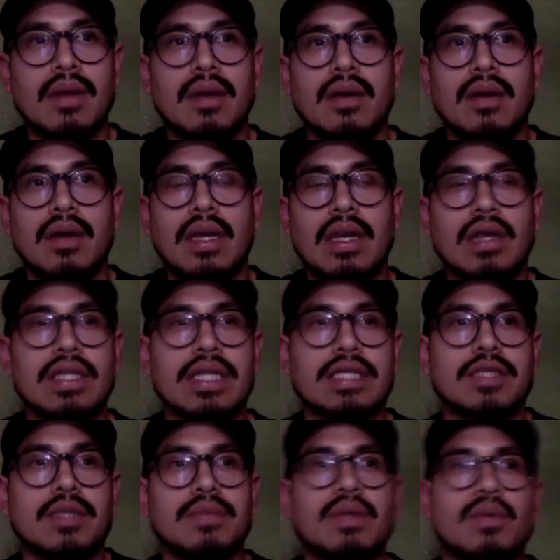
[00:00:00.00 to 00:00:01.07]
And then that's
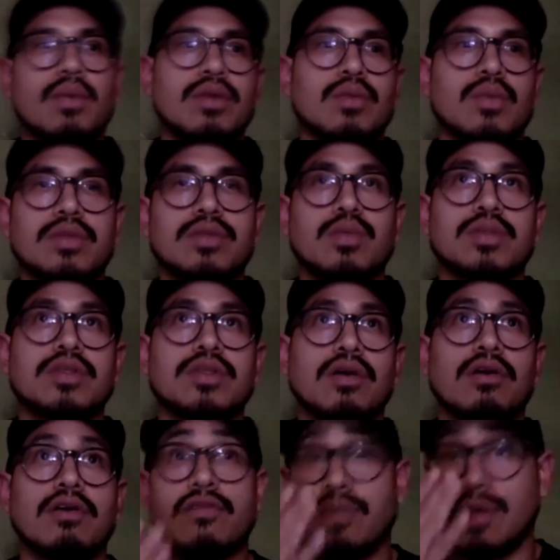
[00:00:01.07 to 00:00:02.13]
something once you're done with
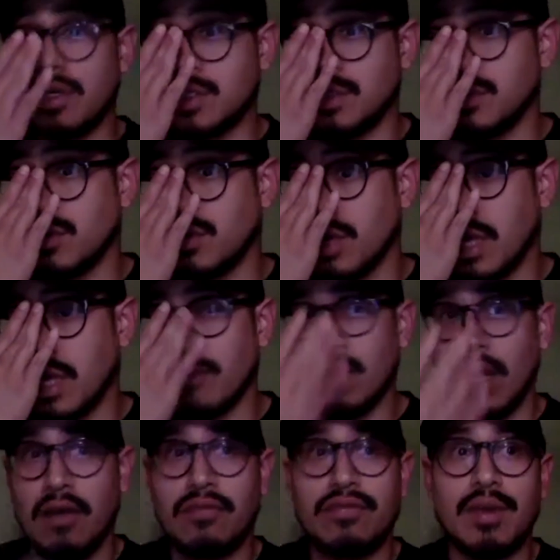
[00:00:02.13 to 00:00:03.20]
fellowship, you could give that
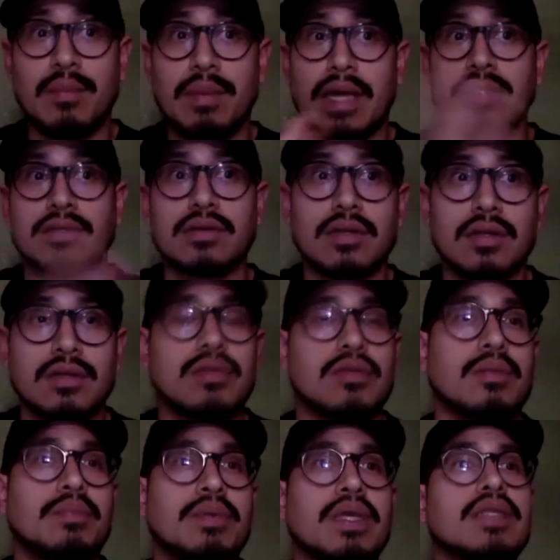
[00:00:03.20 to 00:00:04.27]
feedback to the
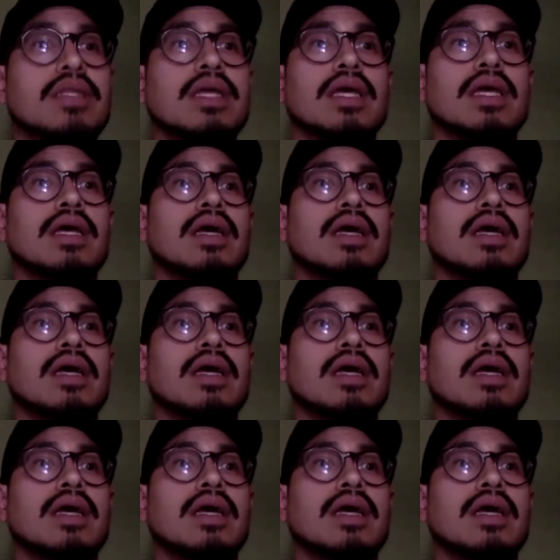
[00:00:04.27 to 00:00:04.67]
PD,